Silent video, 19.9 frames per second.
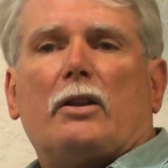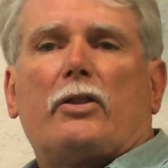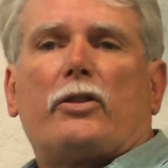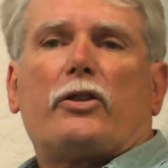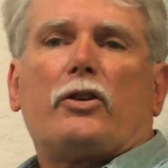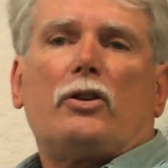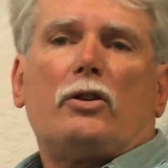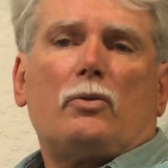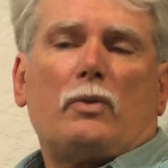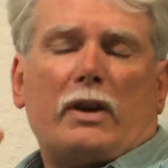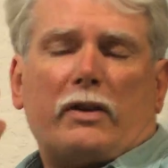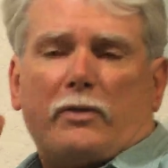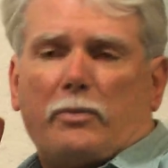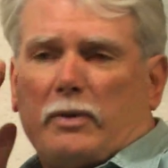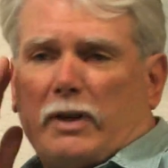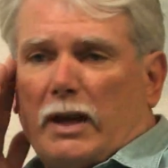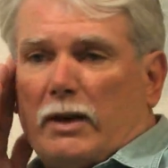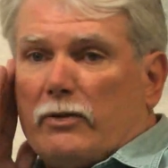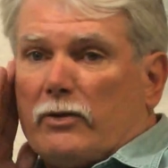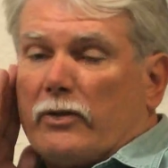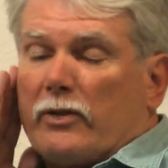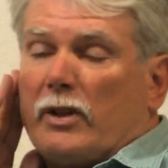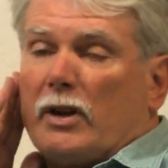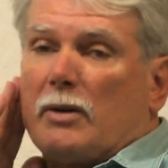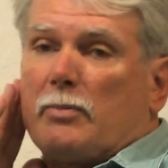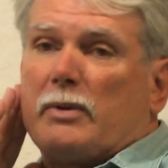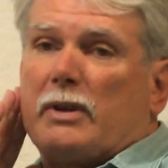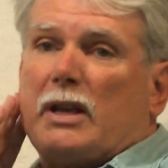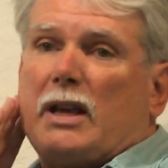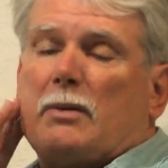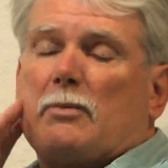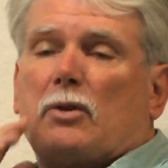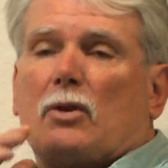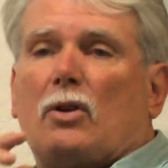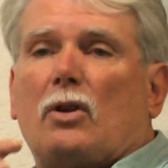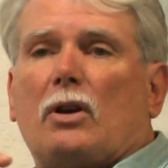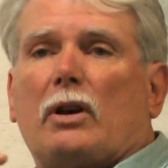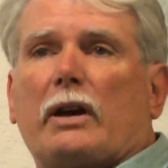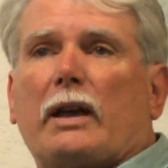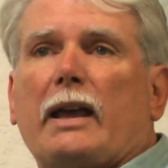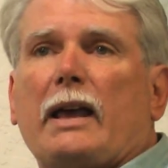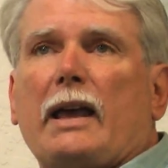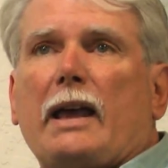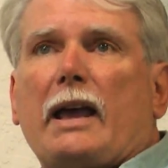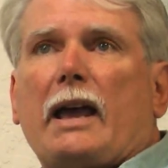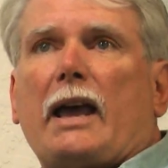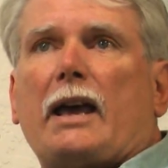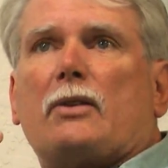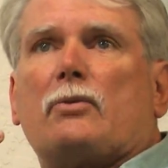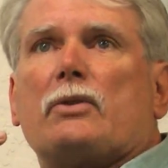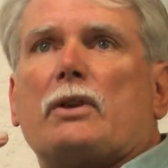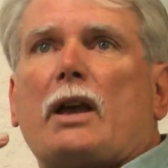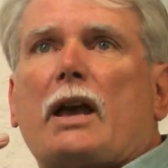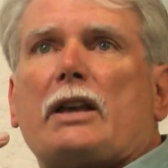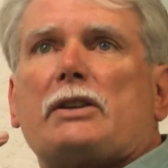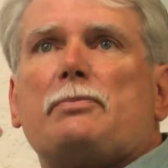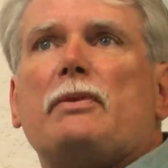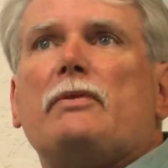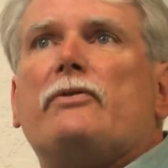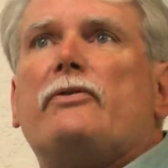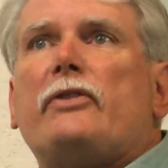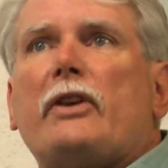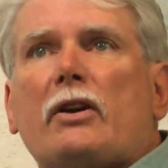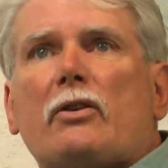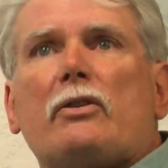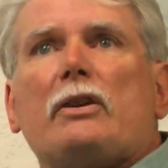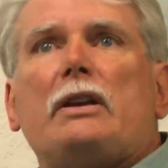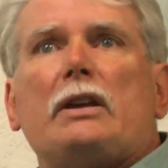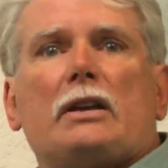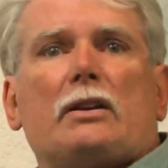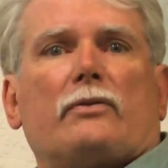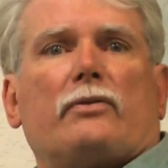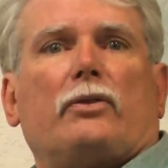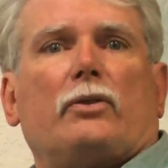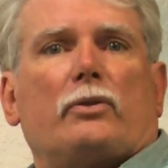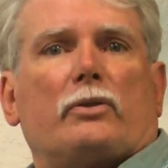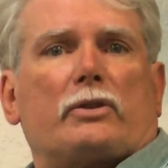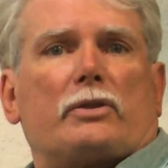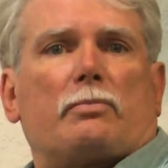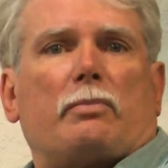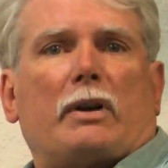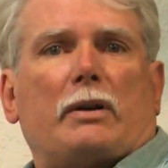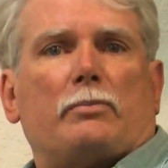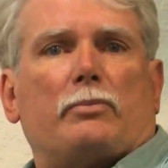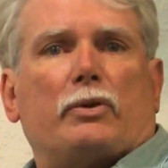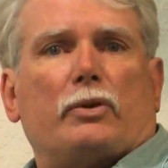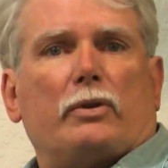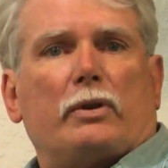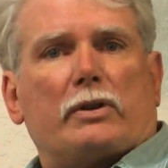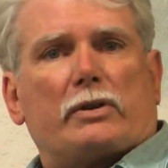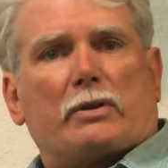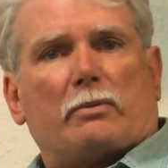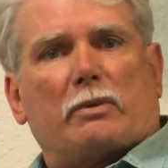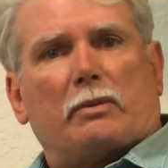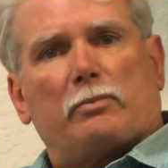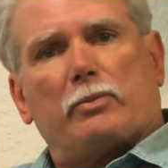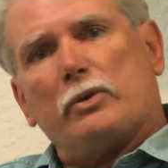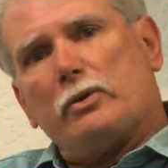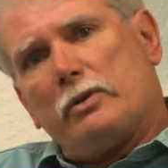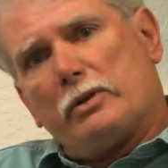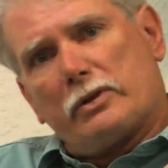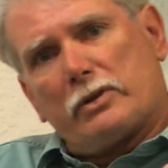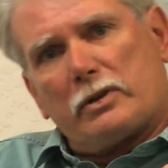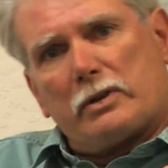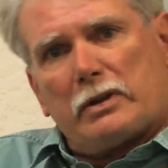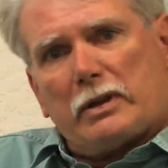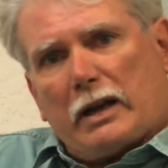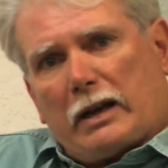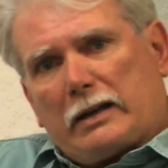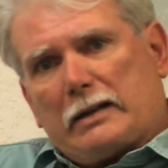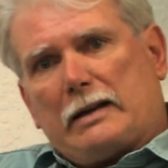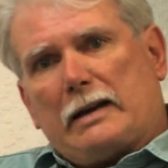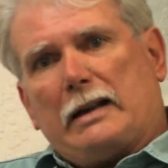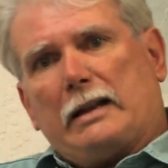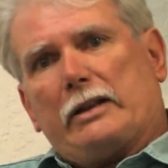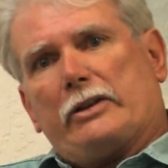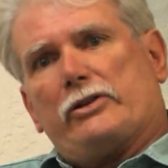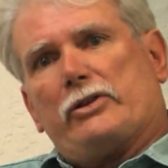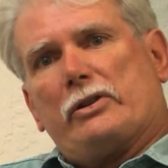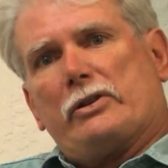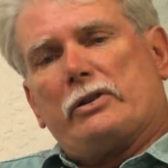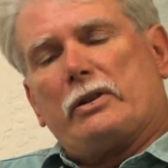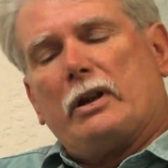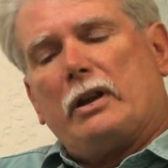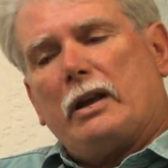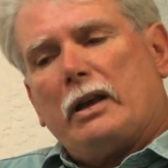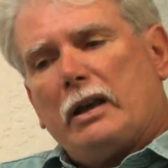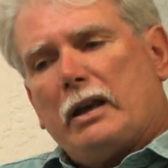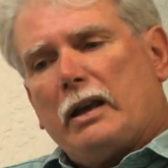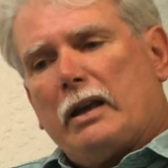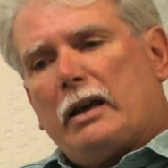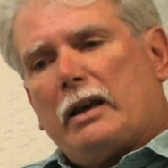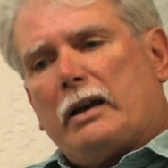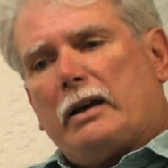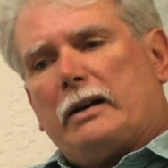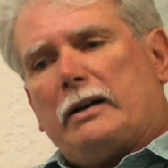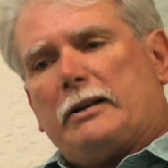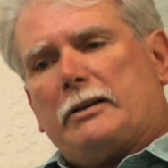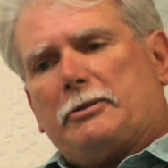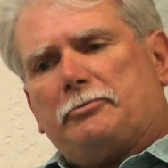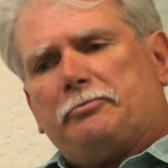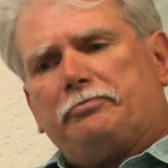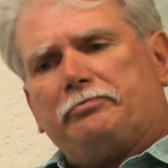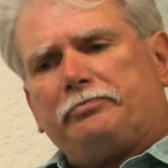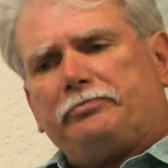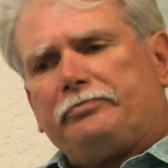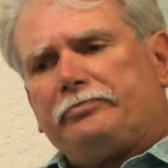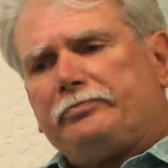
Now, the third wave of behavior therapy came along and has been very influenced by Buddhism and Buddhist technologies. A